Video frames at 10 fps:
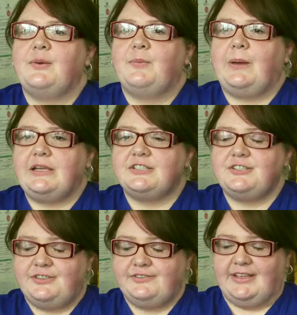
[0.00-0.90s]

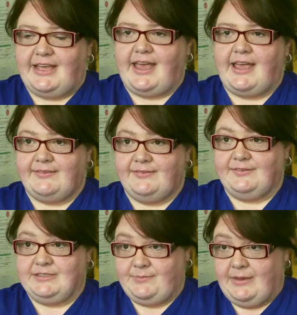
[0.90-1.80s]
Patient-driven care
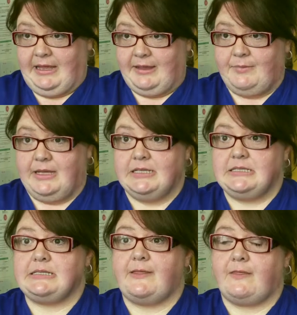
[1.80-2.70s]
to me
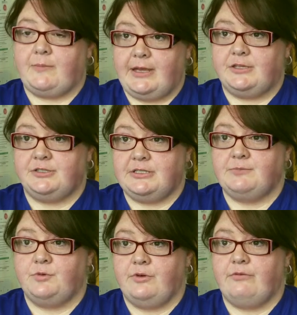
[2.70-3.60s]
means that the patient is
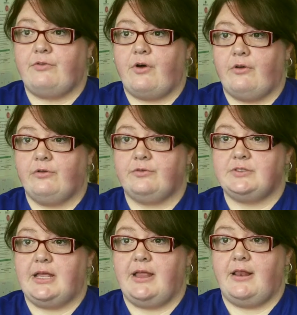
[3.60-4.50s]
more involved
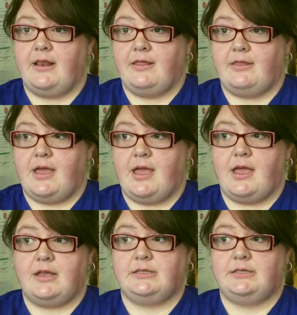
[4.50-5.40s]
in their
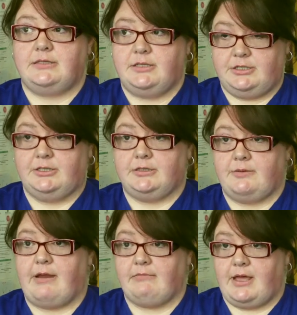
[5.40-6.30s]
decisions
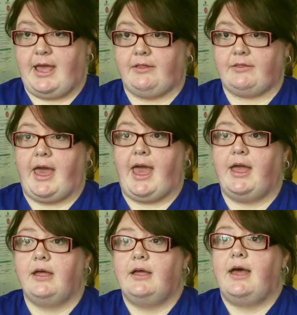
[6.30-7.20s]
around their healthcare,
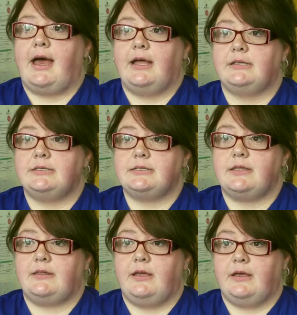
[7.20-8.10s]
and
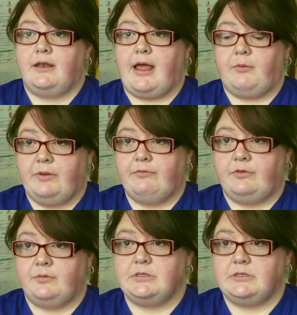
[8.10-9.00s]
they can help
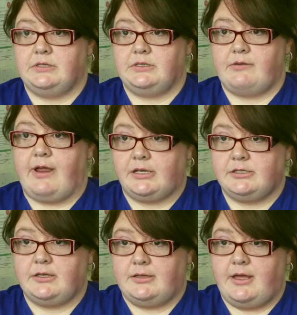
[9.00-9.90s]
influence the
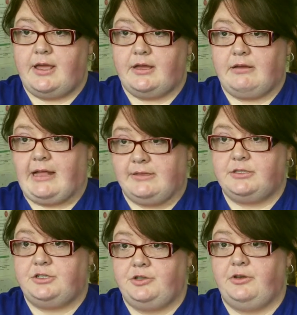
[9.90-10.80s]
direction that their cancer
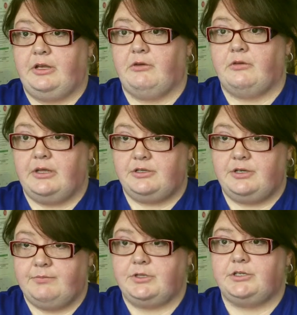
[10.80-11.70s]
journey or their
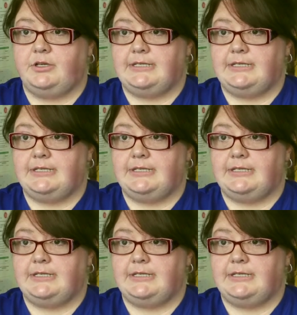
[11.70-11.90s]
treatment journey